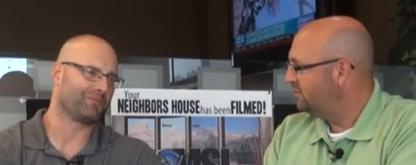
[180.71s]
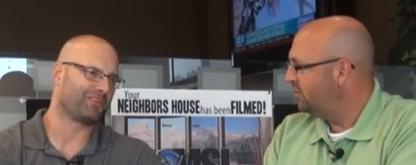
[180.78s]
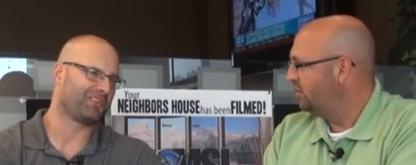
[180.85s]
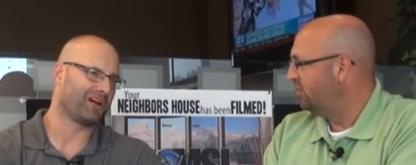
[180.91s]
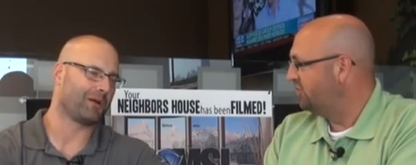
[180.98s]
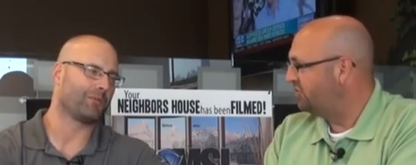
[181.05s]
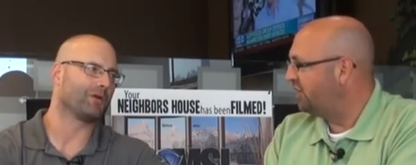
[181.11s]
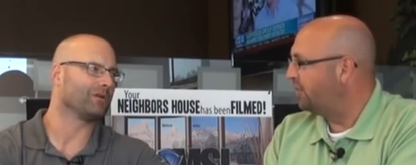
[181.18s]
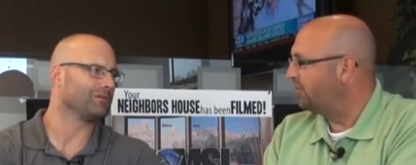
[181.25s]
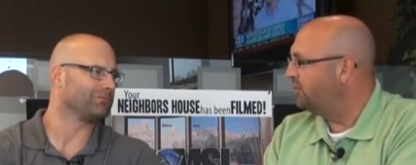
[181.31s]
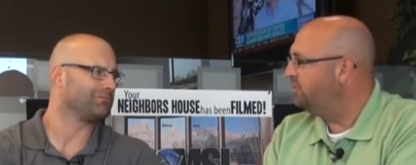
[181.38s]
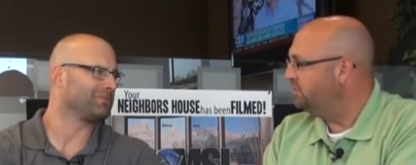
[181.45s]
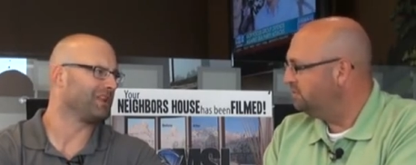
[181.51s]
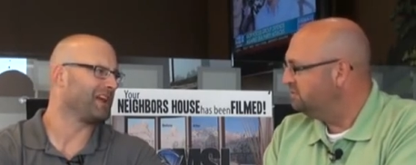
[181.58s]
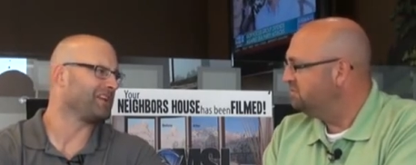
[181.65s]
Speaker 1: summer,
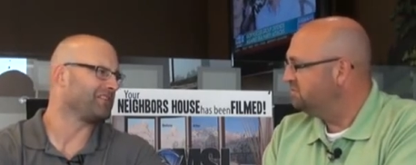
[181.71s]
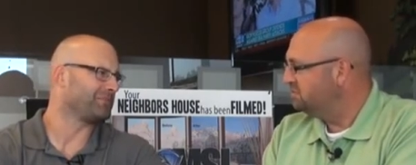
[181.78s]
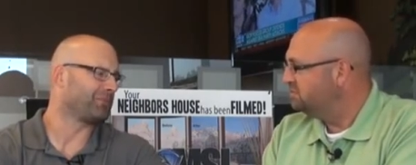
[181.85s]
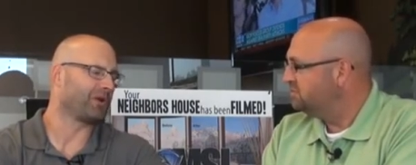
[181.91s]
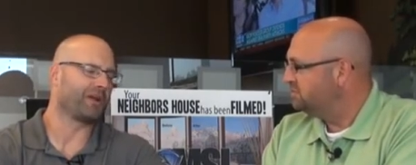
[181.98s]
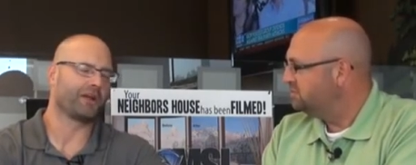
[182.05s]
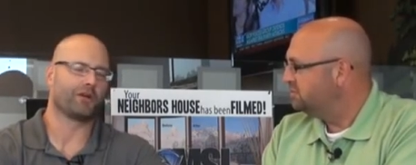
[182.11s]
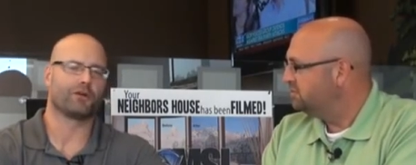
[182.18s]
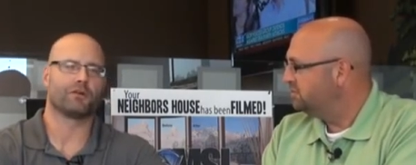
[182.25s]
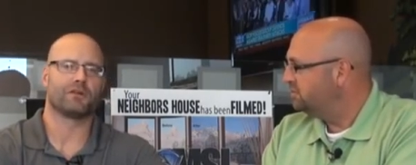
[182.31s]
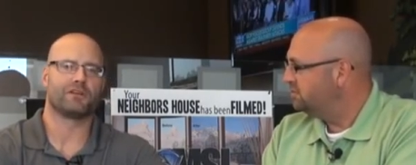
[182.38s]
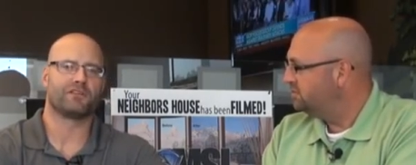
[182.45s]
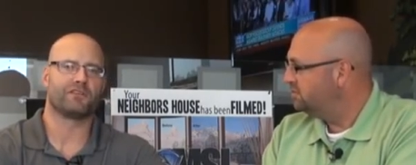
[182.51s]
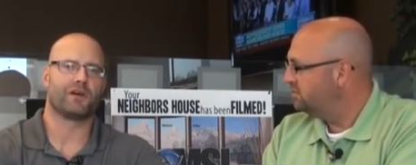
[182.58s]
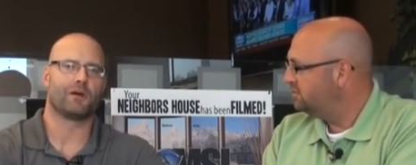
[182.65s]
summer, late spring,
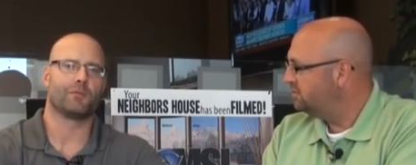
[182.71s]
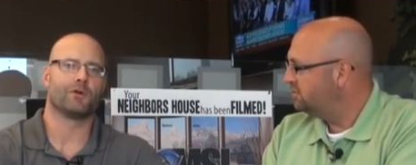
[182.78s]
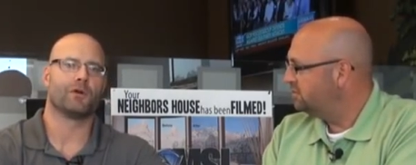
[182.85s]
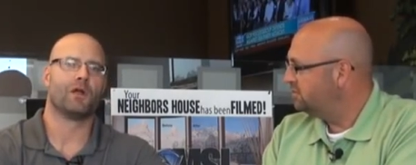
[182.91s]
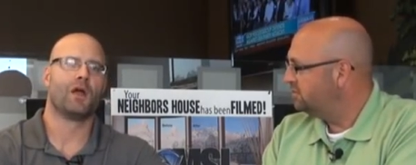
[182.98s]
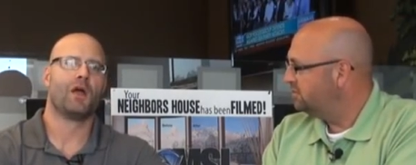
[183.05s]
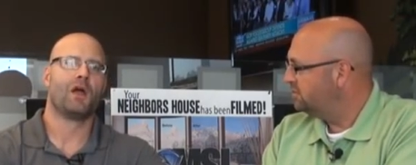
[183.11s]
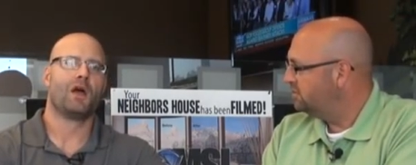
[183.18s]
early summer.